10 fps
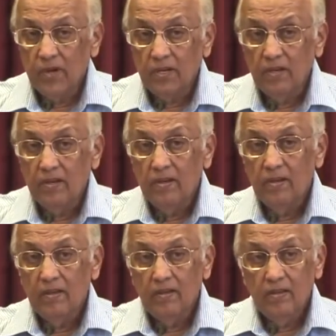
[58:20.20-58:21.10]
But
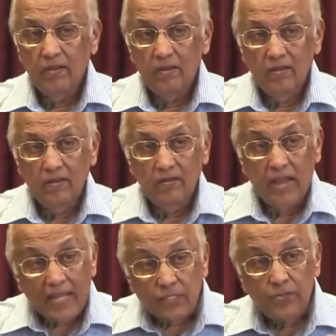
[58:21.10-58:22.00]

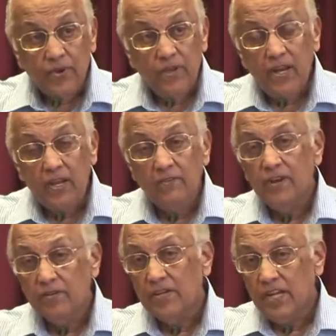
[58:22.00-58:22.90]
that's where we laid a
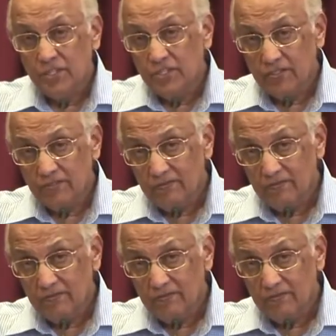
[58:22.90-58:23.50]
foundation.